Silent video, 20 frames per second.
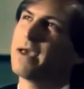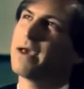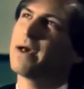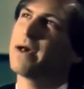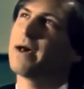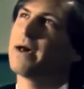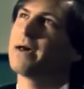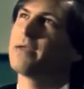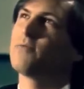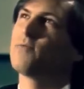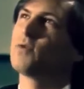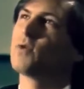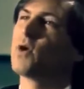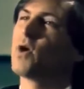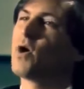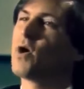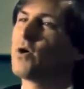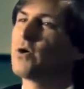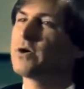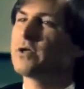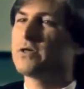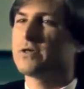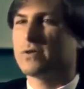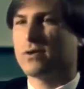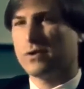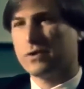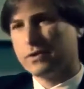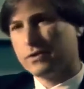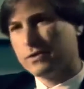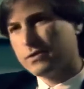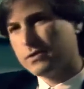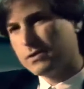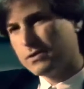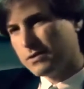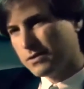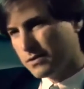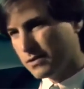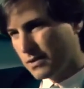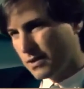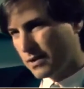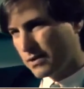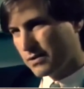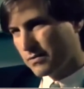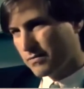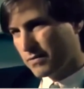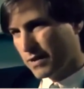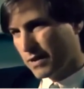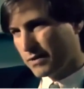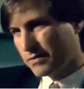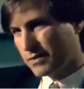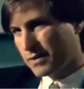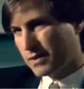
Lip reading: And we're already starting to see the signs of